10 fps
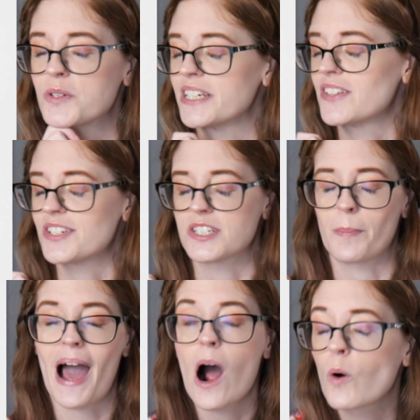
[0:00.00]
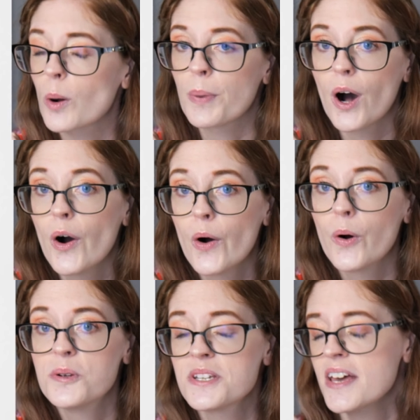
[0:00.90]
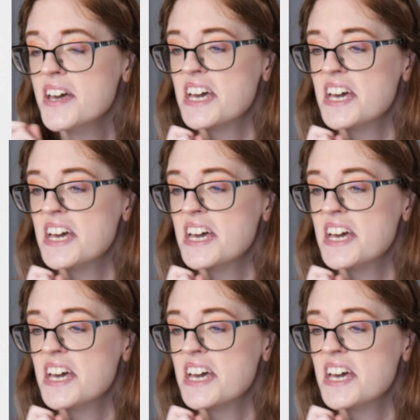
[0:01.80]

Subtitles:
I was like, this is a power pose.